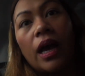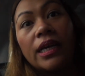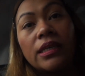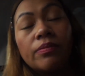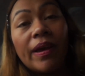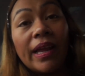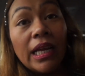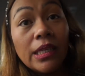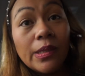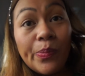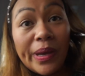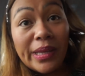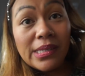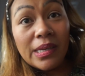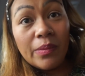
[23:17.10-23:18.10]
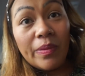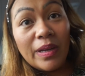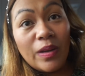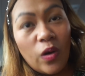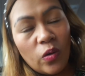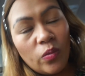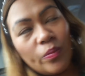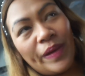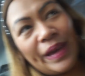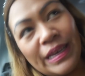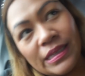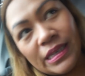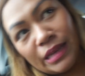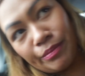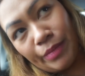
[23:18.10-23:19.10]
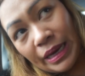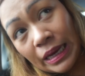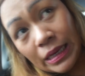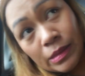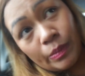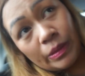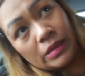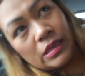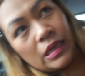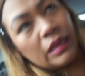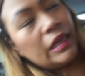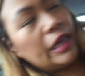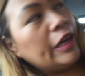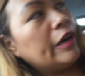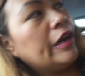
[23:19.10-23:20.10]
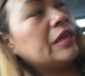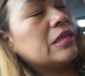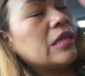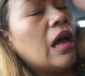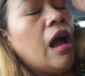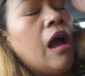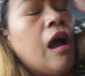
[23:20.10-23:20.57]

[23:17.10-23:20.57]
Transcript: it's very expensive in home base, and my husband said here is